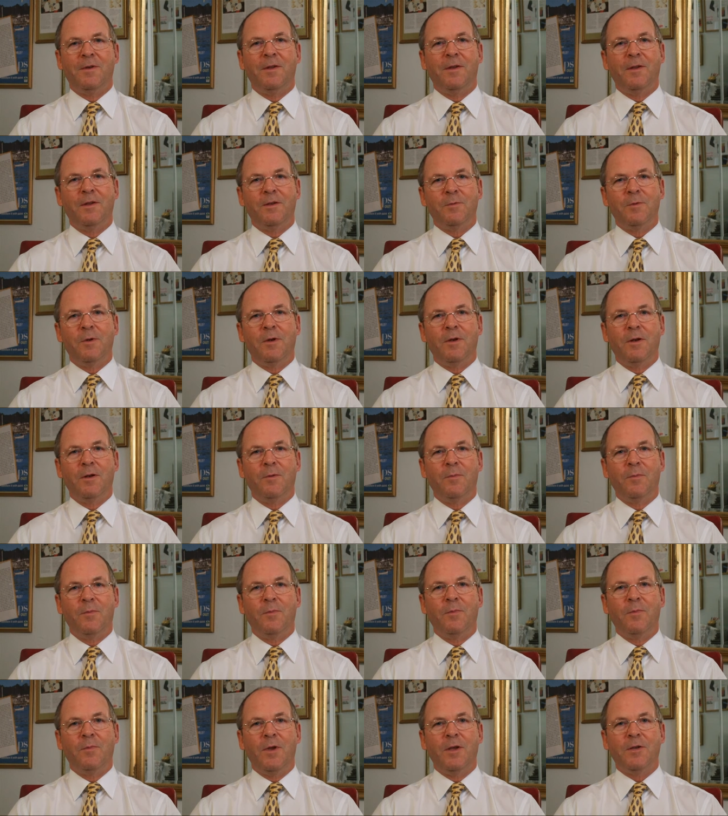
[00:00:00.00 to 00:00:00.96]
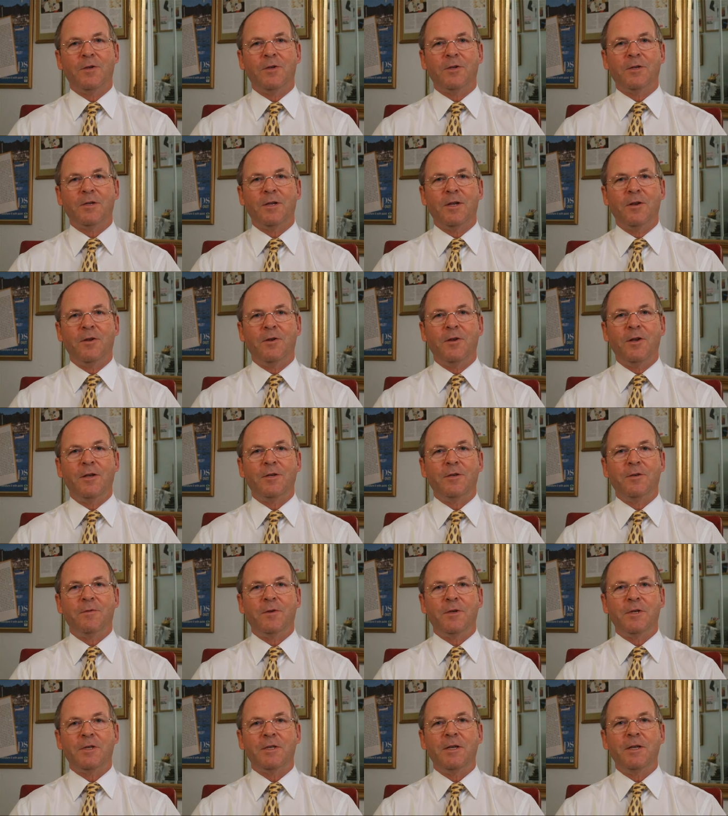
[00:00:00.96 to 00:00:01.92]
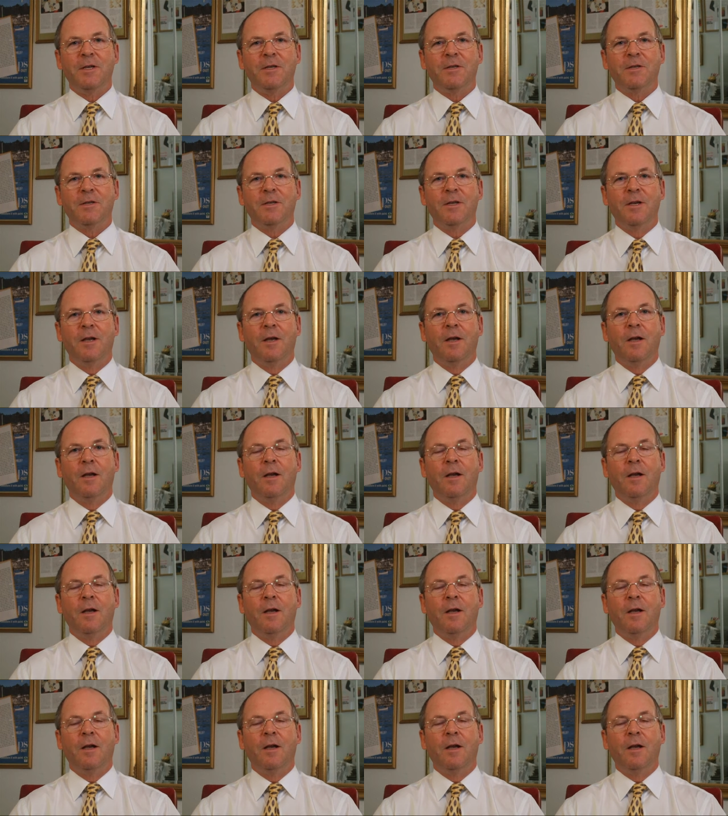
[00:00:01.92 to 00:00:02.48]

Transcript: Now this one will get you sitting on the edge of your seats.